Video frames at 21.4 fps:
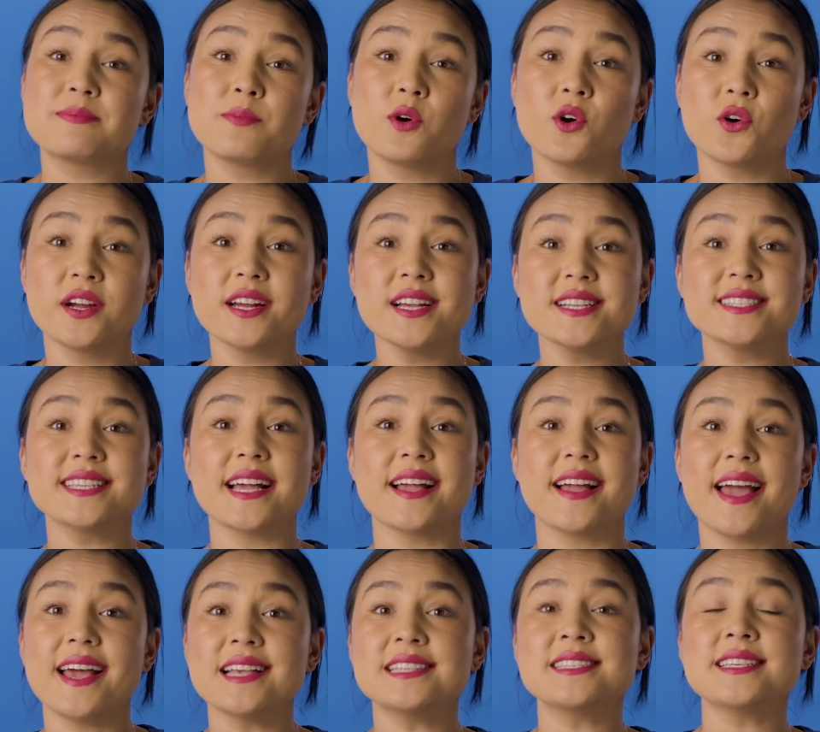more is
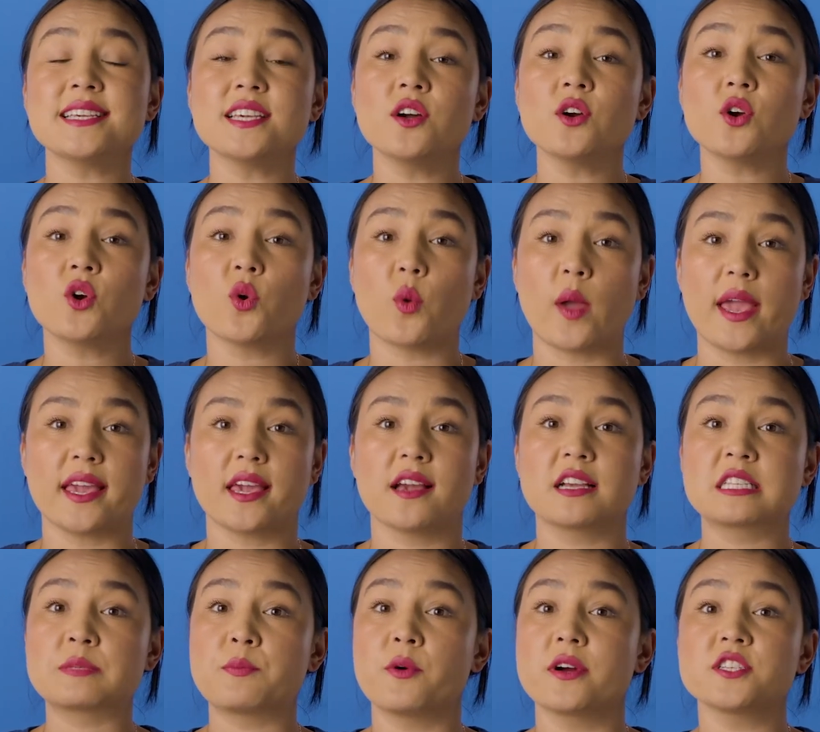that SEO Quake
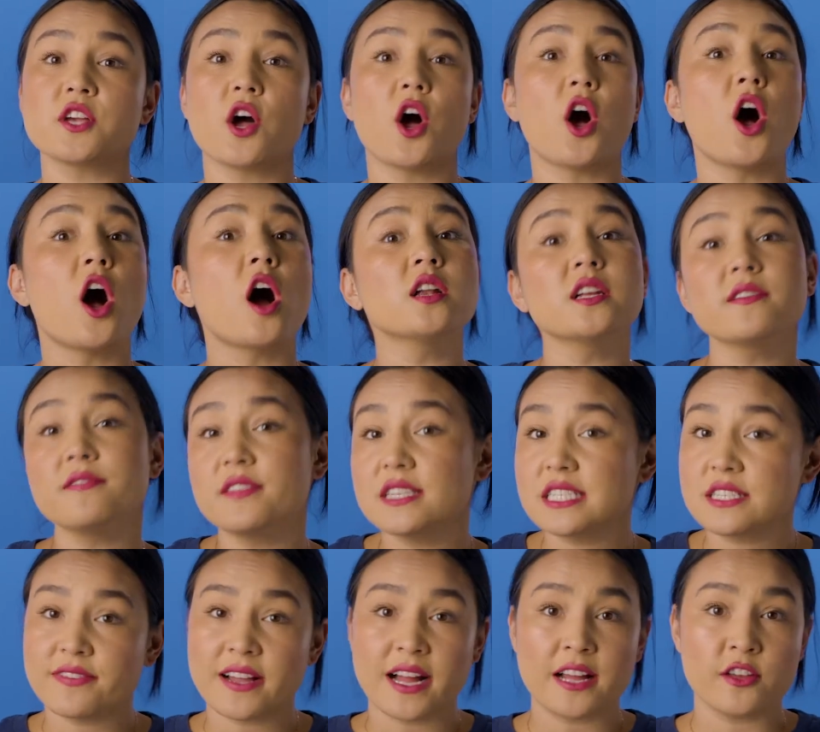exports all of
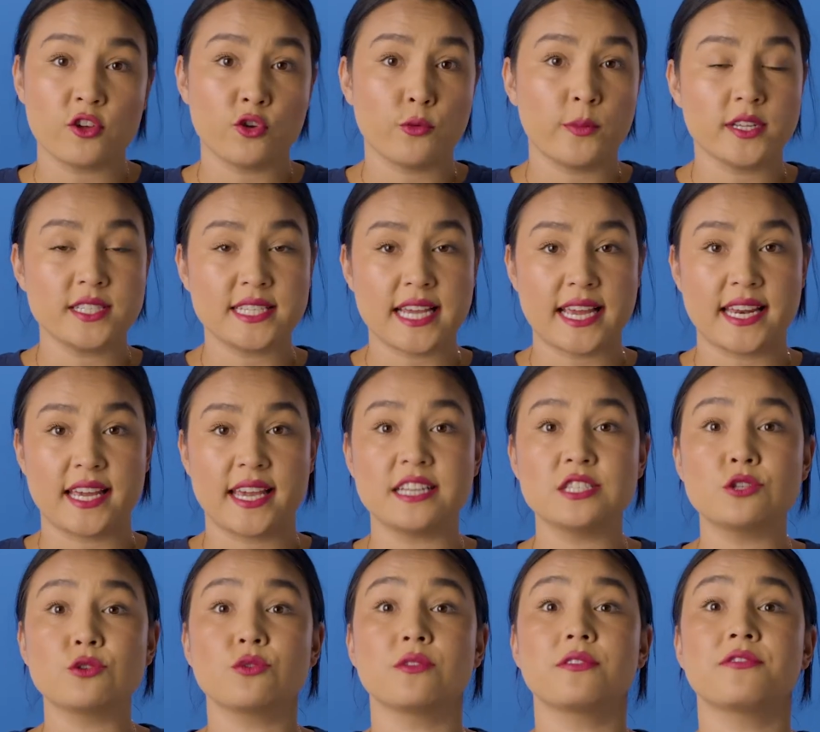this valuable data
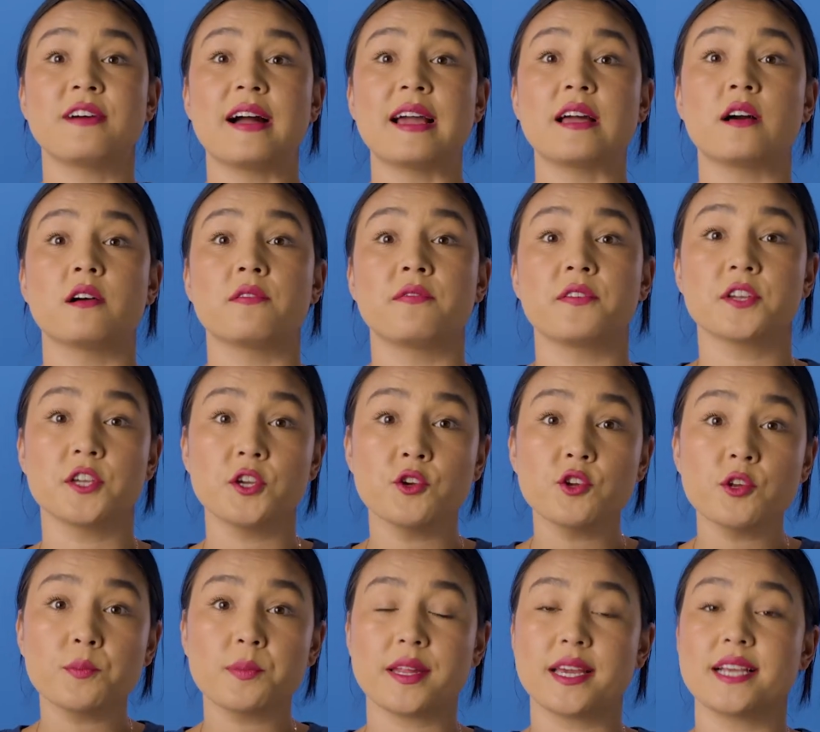into a file for
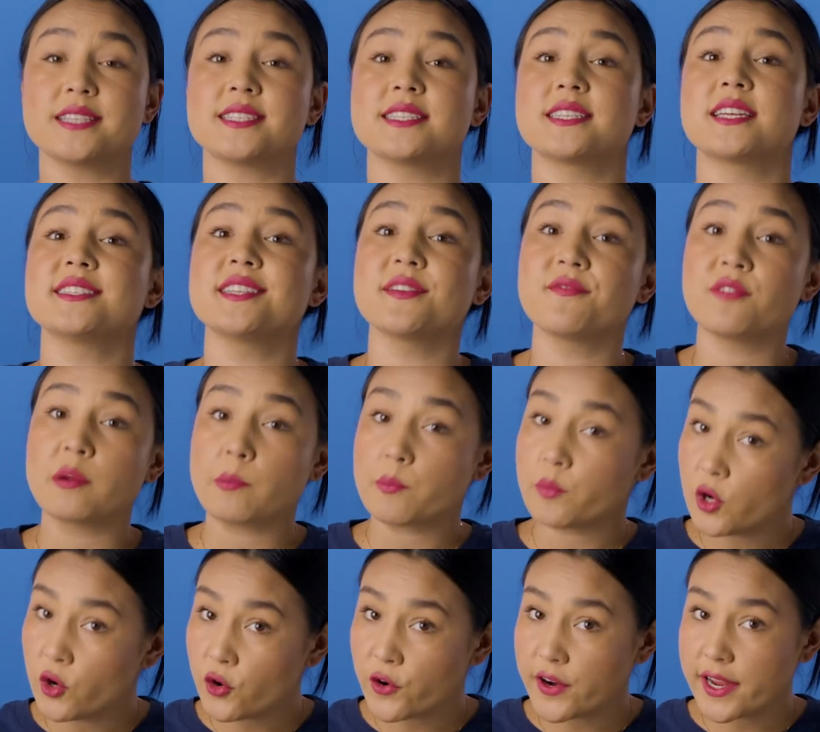you to place in a different
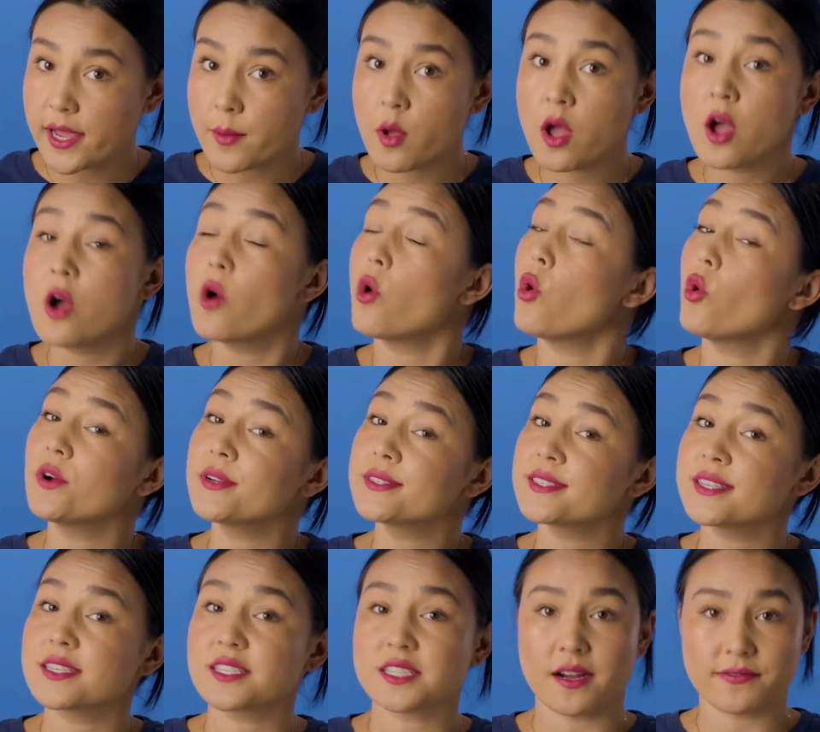program or
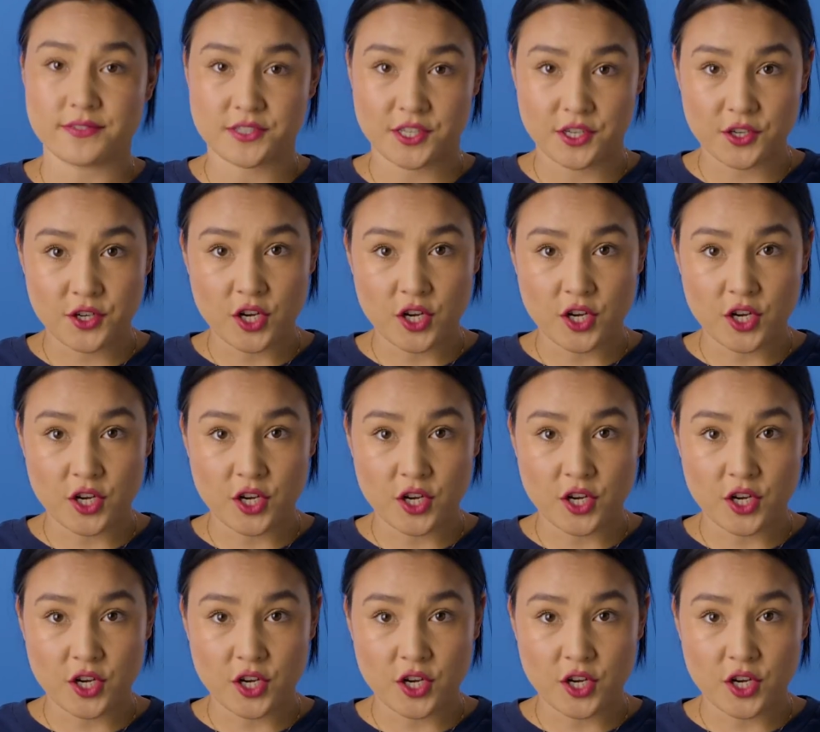send off to your